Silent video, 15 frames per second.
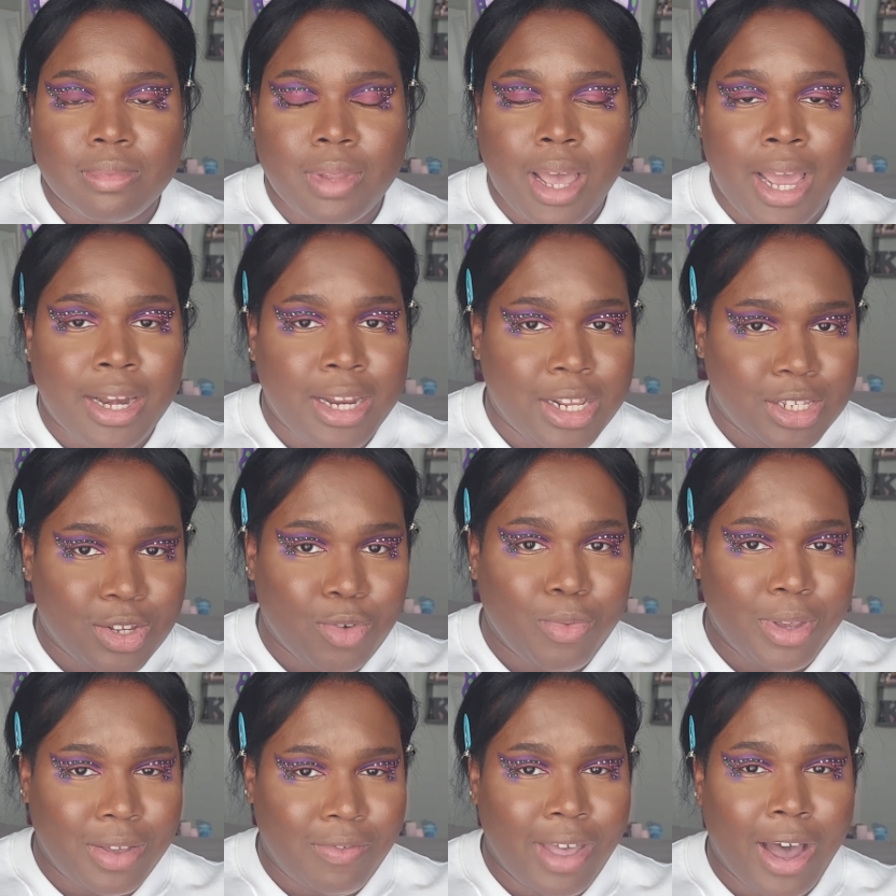I need to
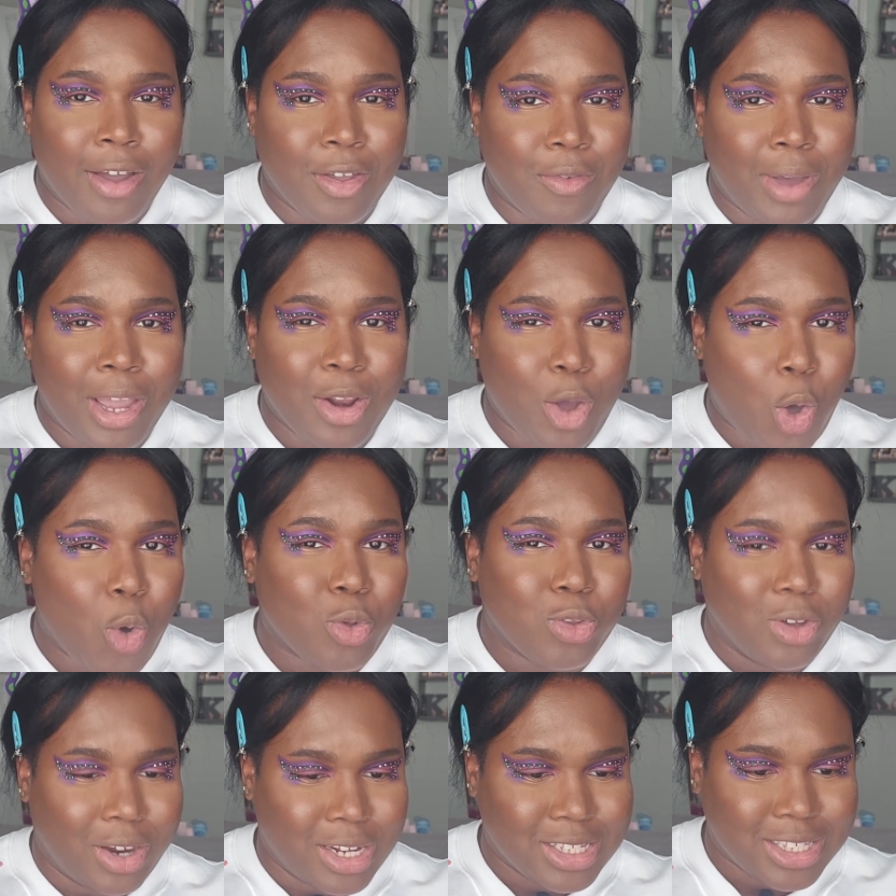reevaluate. Hold
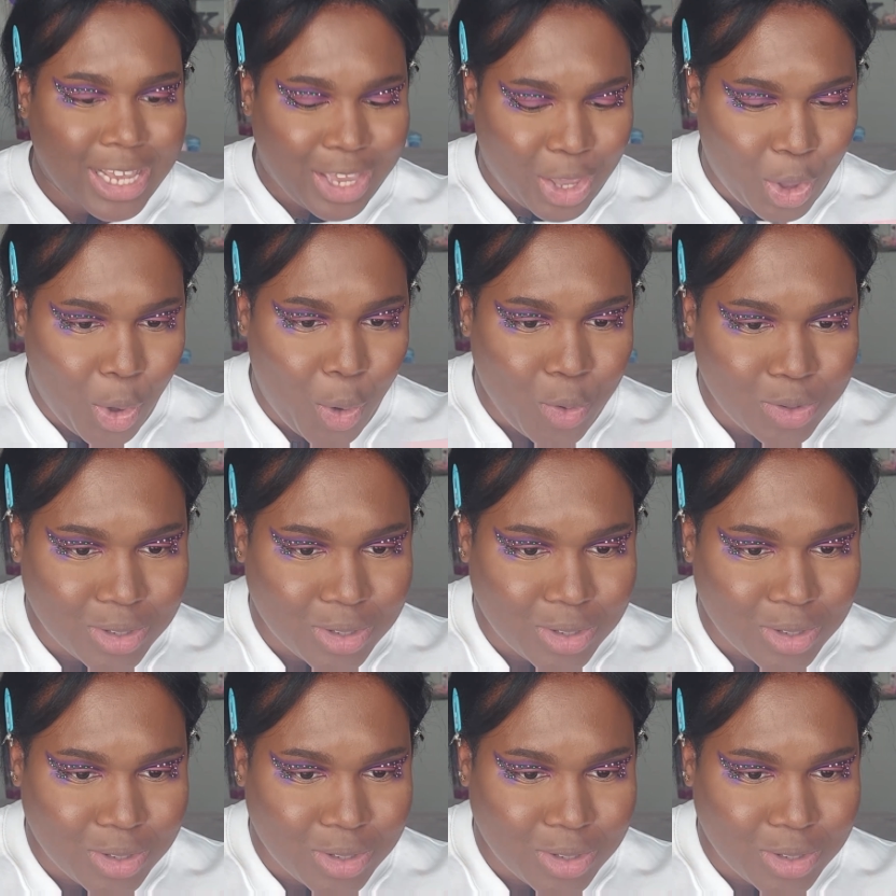on a second. Hold